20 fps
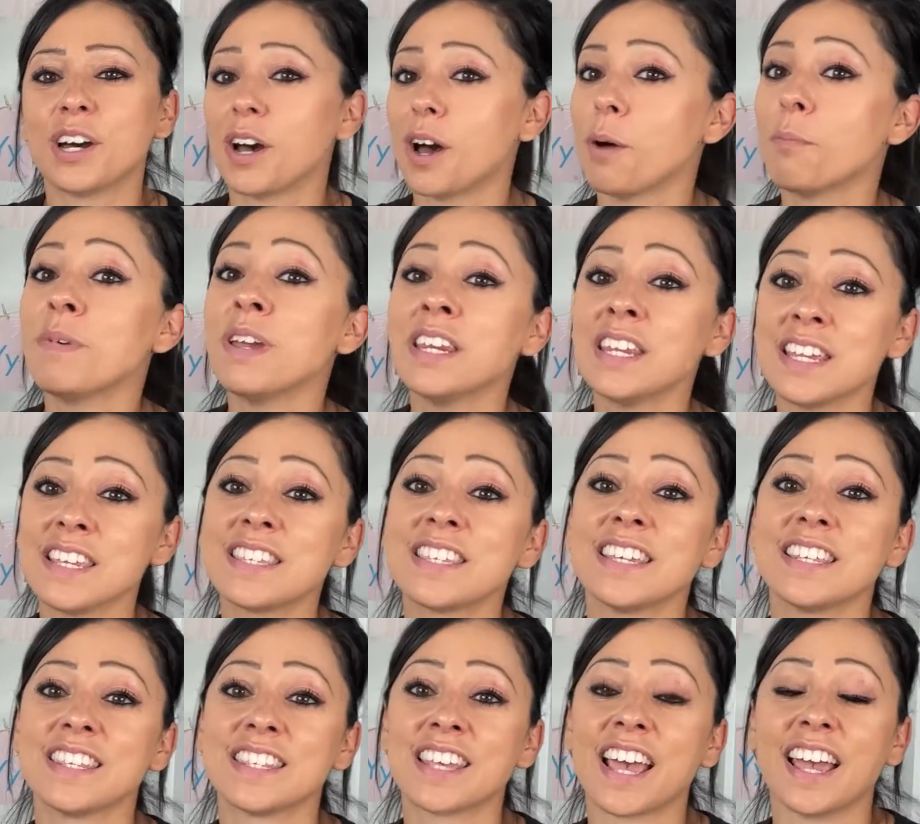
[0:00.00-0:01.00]
I mean, it's
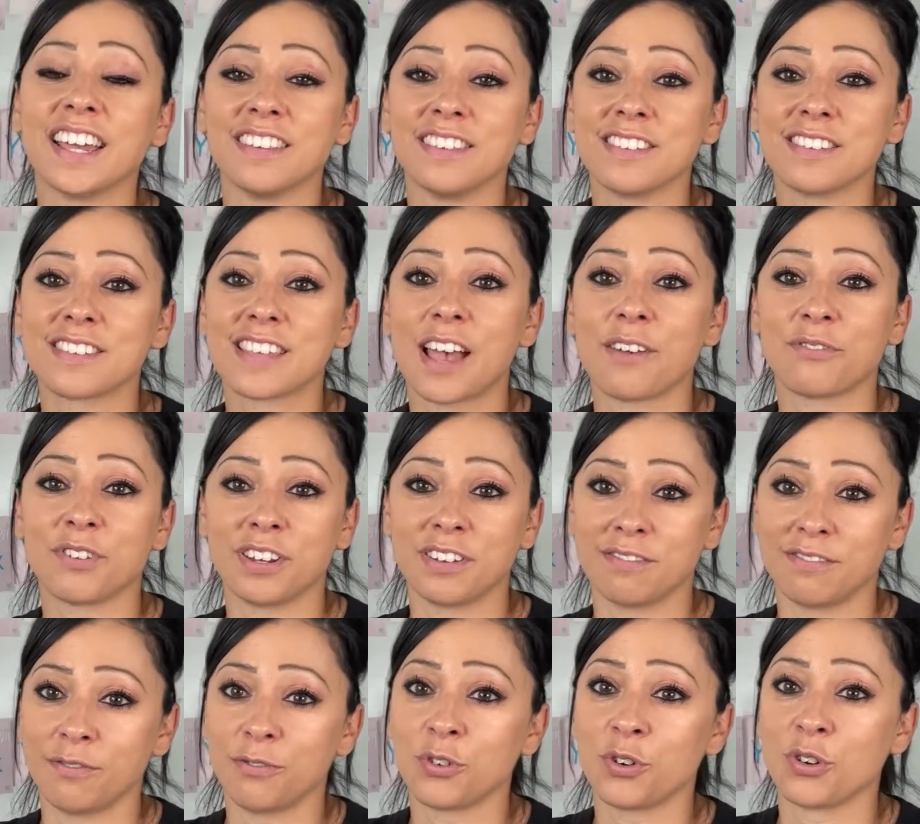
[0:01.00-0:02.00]
intense
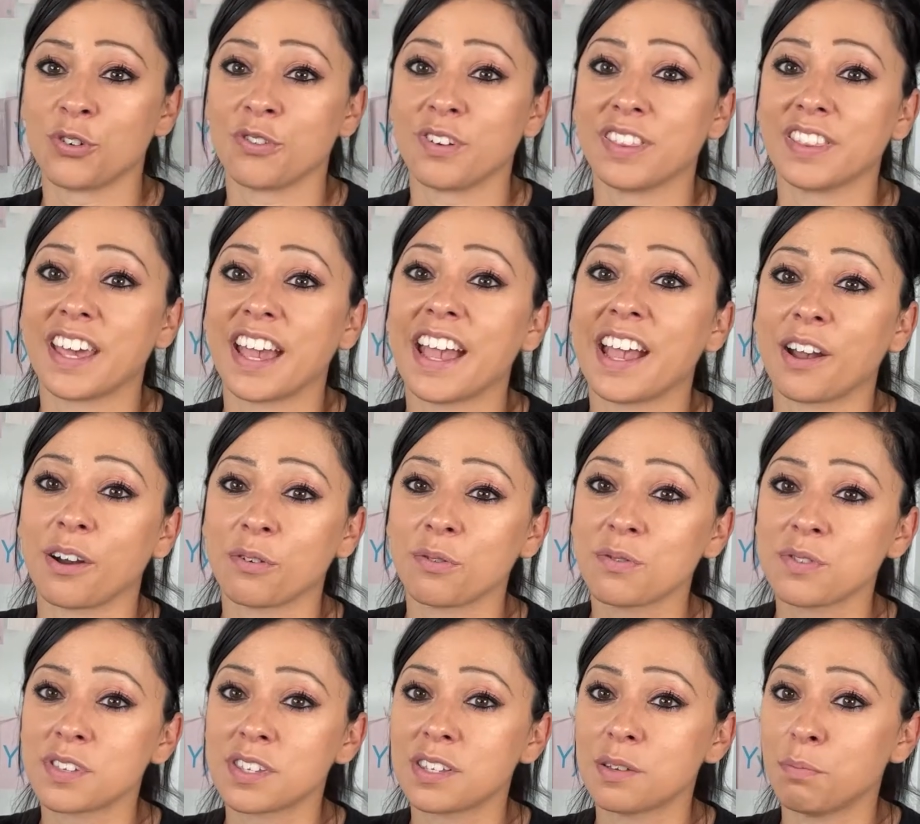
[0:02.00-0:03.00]
having Flora in the
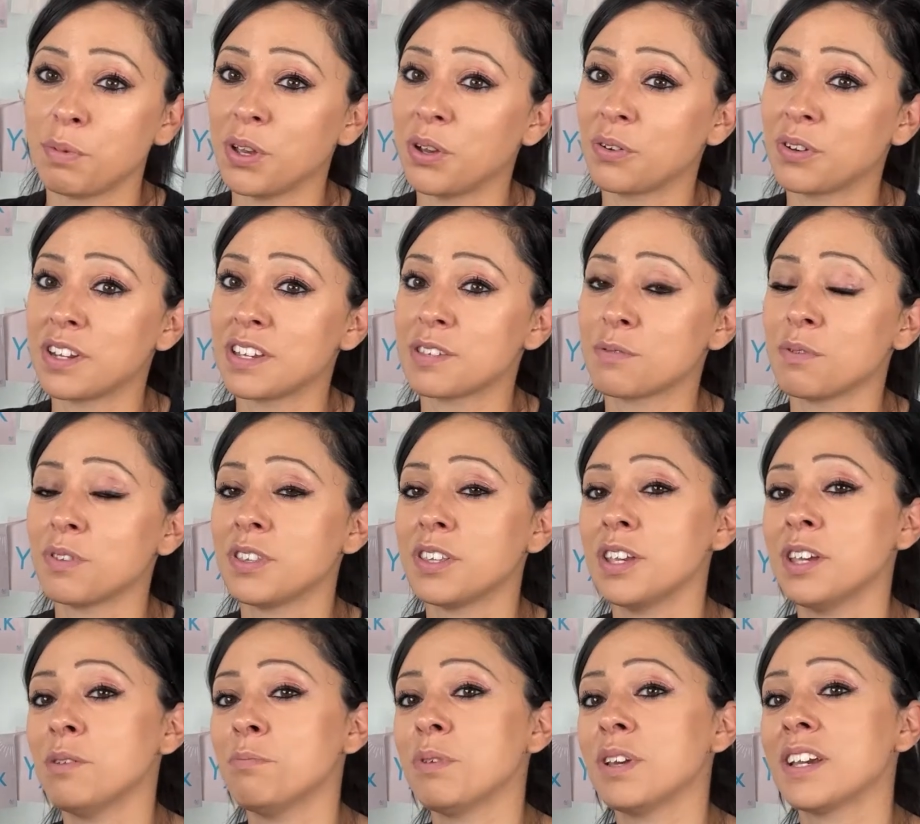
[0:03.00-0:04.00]
house, to be honest with
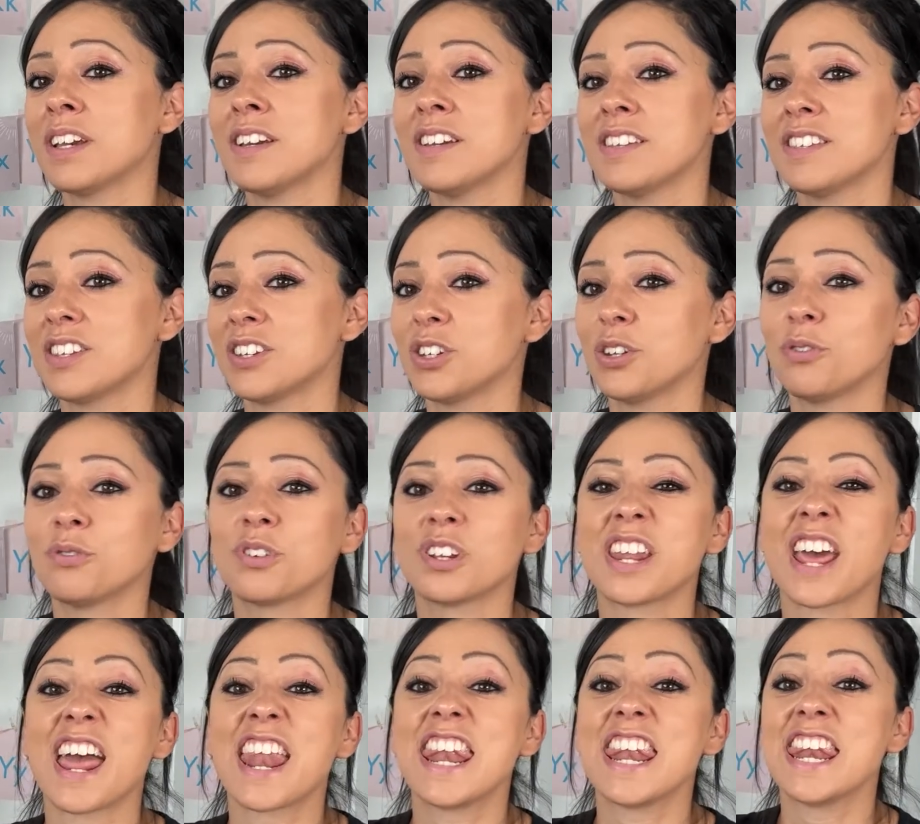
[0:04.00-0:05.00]
you, because the children
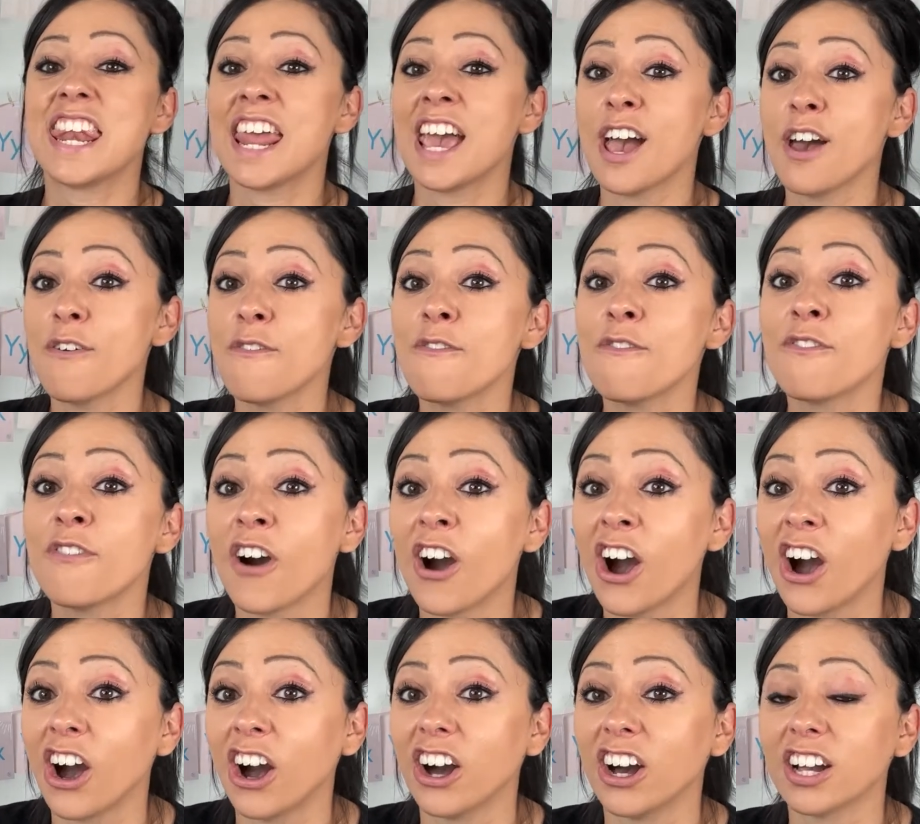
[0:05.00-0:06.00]

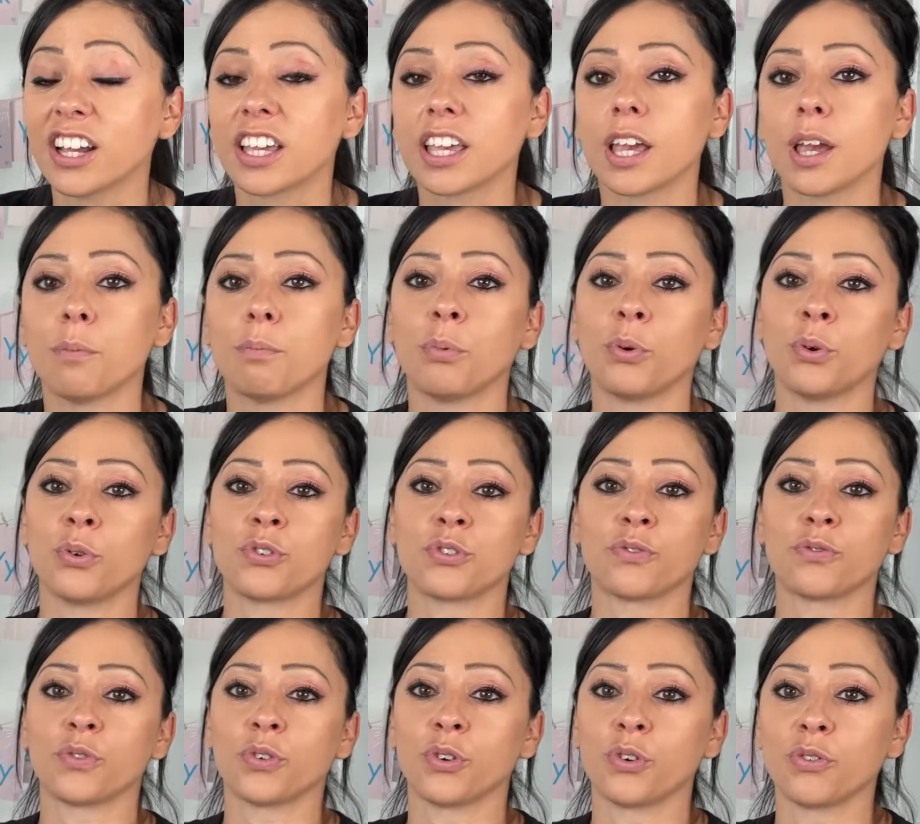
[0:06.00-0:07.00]
never get bored of
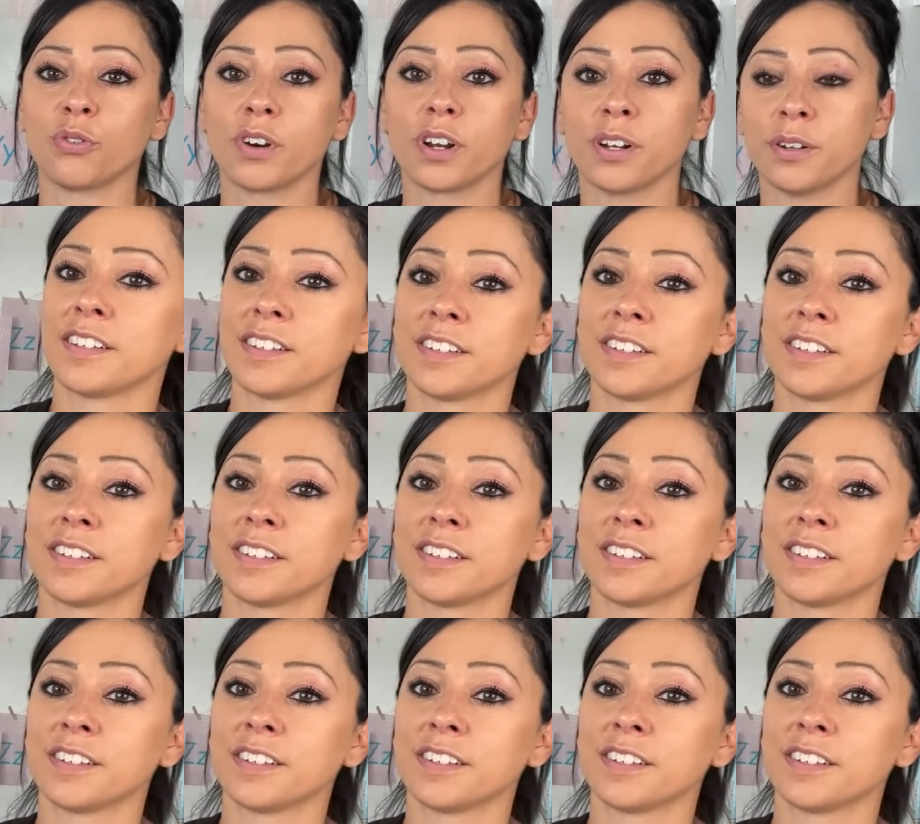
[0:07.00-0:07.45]
Flora.